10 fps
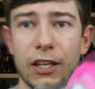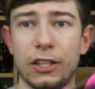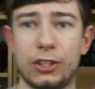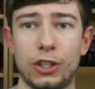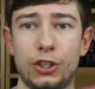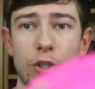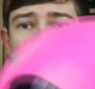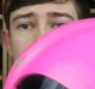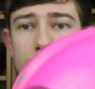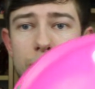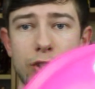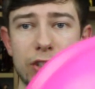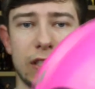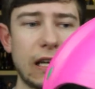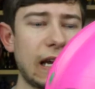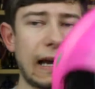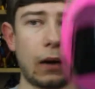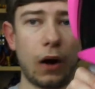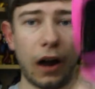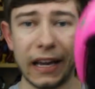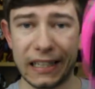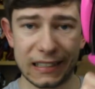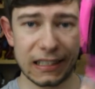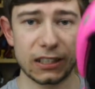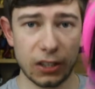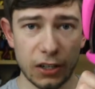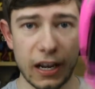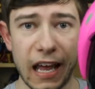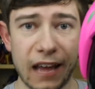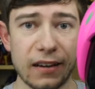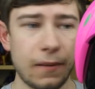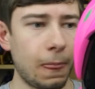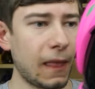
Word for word: So you should be able to adjust how high it sits on your head,